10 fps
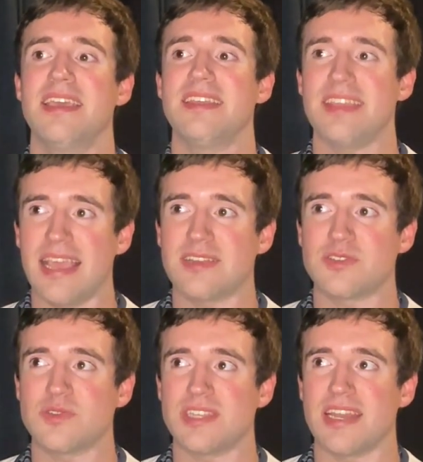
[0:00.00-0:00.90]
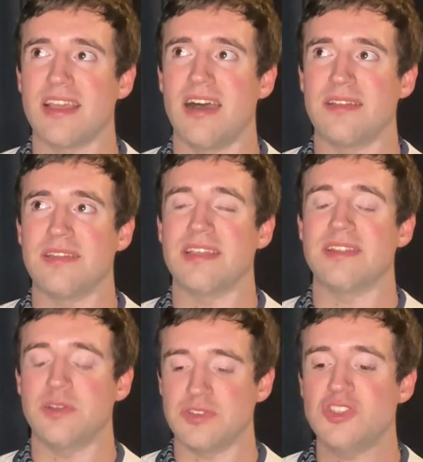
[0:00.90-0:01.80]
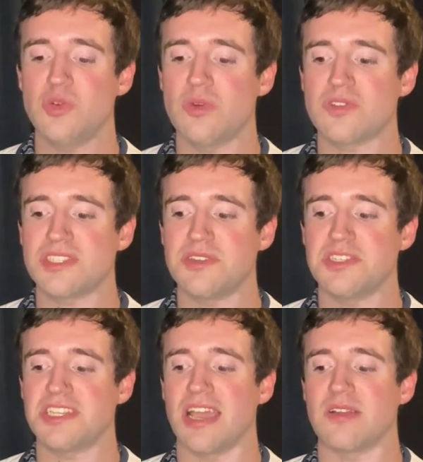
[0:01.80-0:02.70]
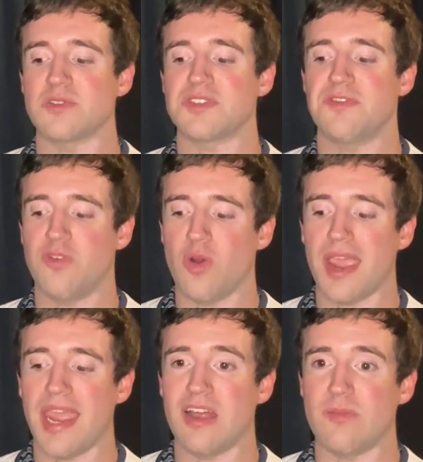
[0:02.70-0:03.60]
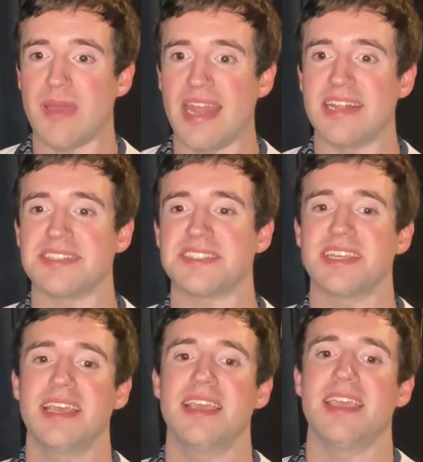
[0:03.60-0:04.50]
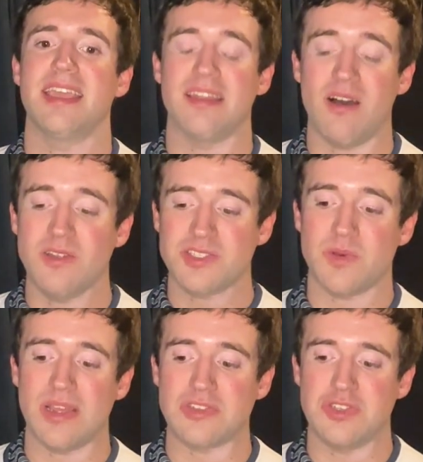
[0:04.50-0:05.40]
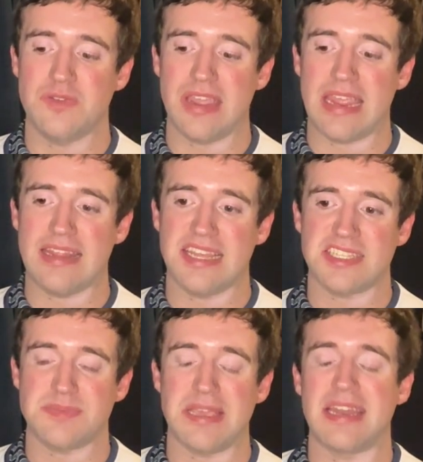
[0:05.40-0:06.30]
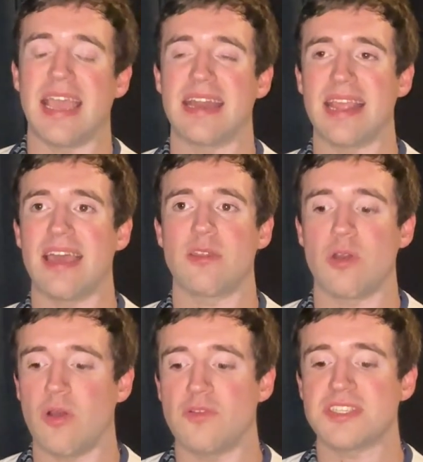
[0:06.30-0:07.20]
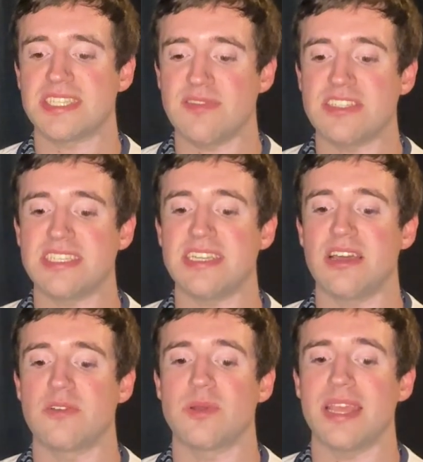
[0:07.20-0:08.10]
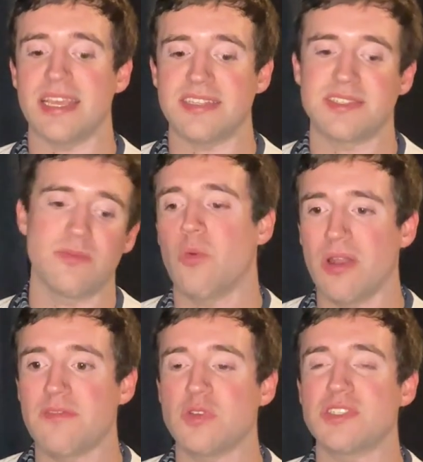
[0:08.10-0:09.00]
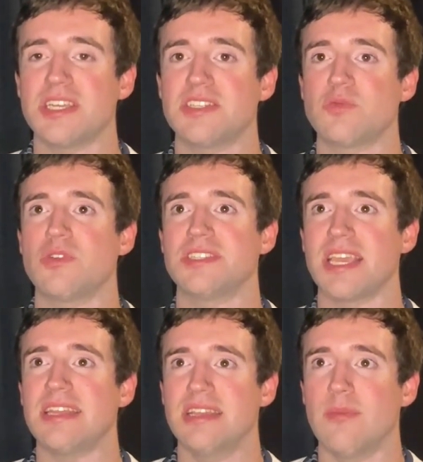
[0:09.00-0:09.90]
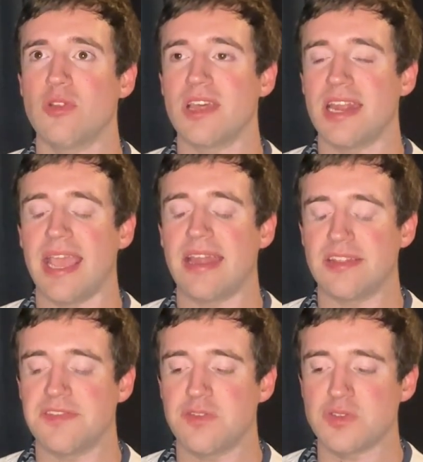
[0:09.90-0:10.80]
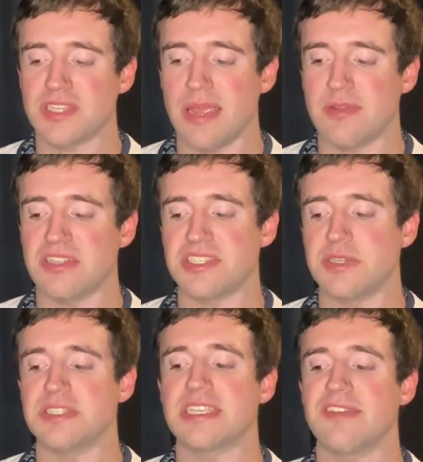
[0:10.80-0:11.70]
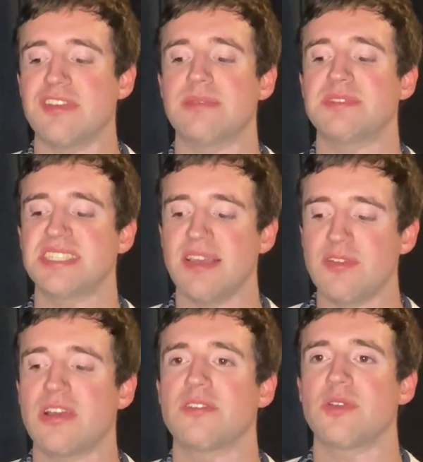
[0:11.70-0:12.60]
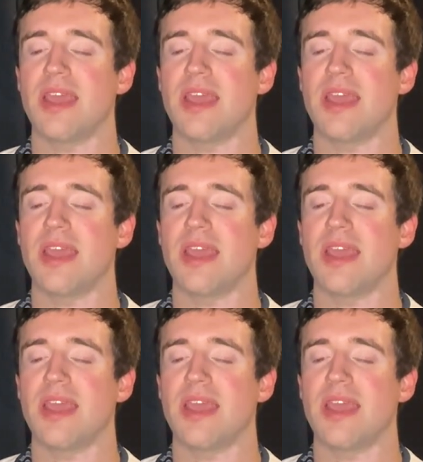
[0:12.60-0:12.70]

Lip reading: the Astros had gotten their 2 World Series titles, 4 AL pennants, and also Altuve in that span had gathered over 1,700 hits. One of those hits was a double that he had in the first game of the series, giving him 700